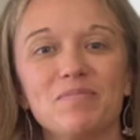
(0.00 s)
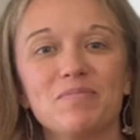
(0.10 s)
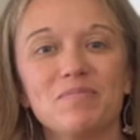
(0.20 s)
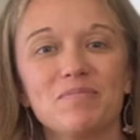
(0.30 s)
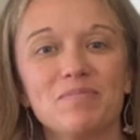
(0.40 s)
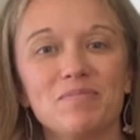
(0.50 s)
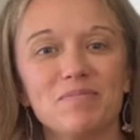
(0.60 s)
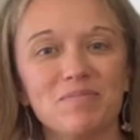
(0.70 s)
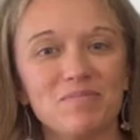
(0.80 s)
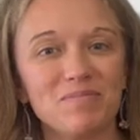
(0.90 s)

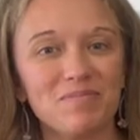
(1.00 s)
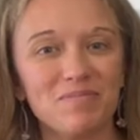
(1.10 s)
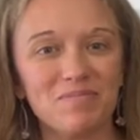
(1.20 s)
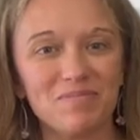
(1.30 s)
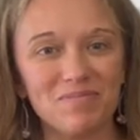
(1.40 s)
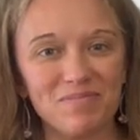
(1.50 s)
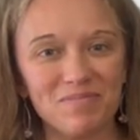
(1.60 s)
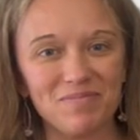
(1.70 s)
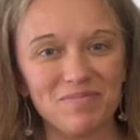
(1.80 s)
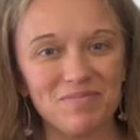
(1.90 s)

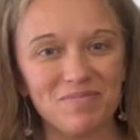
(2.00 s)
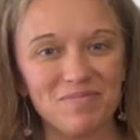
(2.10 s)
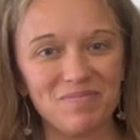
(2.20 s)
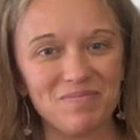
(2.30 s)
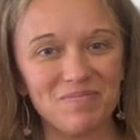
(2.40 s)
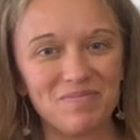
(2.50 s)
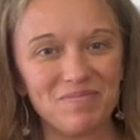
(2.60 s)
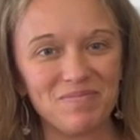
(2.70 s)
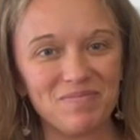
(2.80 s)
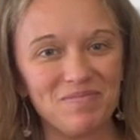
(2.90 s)

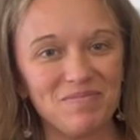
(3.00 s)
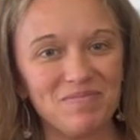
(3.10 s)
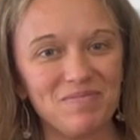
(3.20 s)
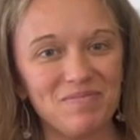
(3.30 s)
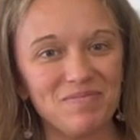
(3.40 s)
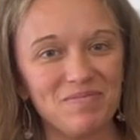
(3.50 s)
[no speech]